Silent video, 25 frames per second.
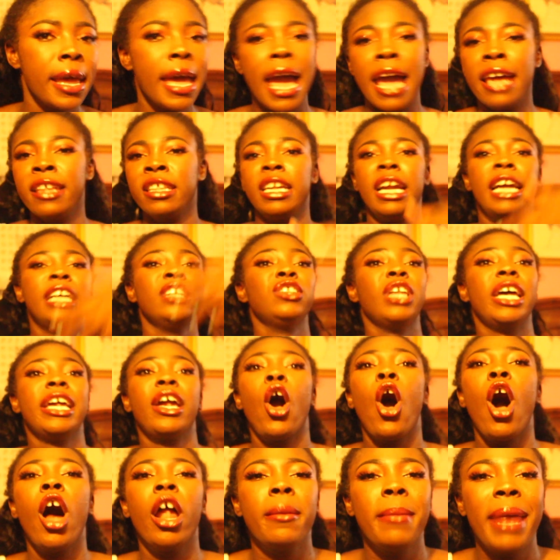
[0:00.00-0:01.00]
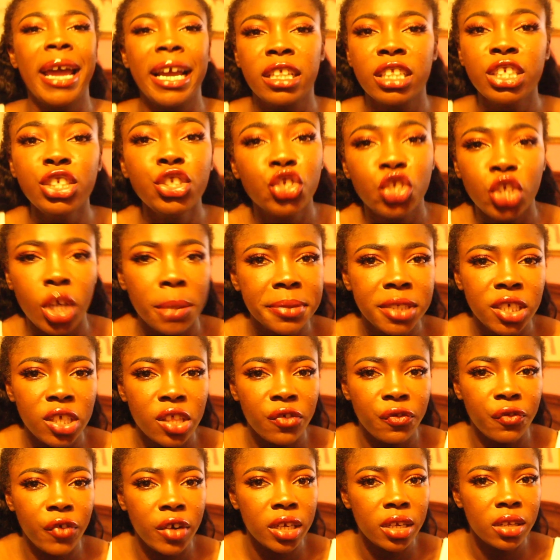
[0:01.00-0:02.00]
and then I like automatically jumped to
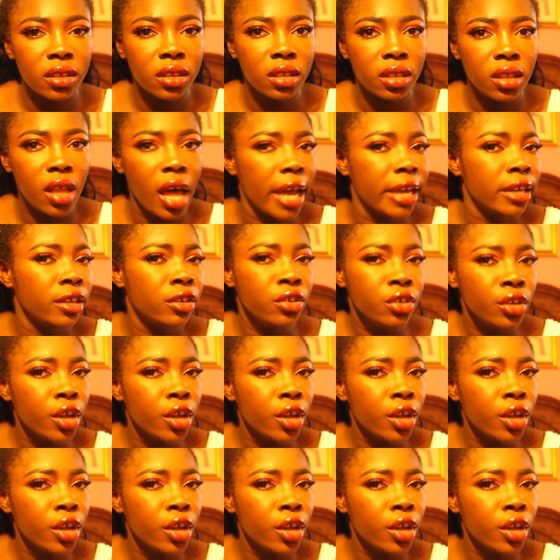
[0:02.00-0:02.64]
the front of the line.